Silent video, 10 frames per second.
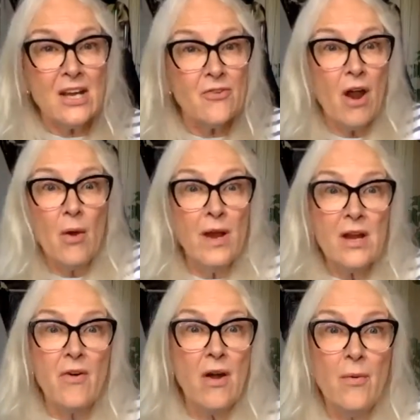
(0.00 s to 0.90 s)
grow
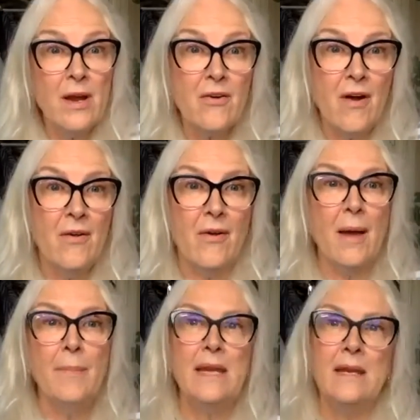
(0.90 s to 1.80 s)
and grow and grow.
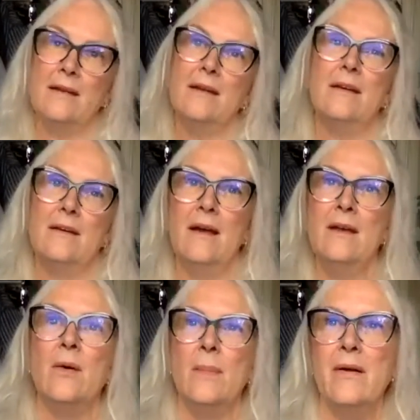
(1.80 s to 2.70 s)
I mean, I
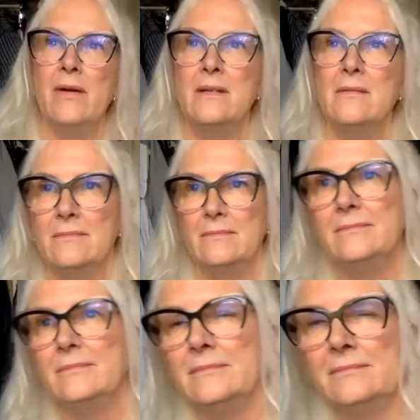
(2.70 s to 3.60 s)
got married
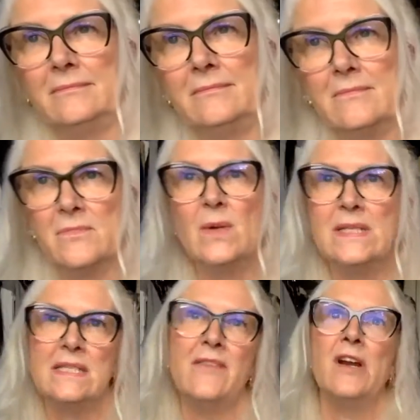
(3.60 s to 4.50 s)

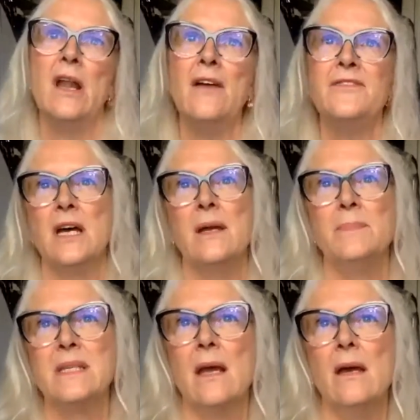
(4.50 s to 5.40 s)
27
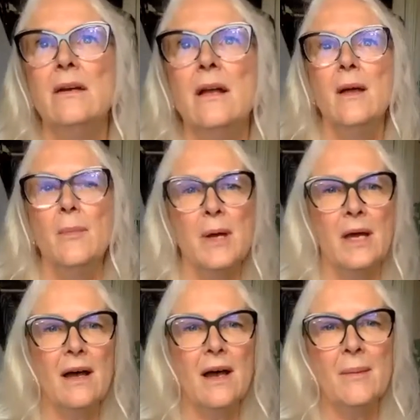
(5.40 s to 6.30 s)
lifetimes ago, but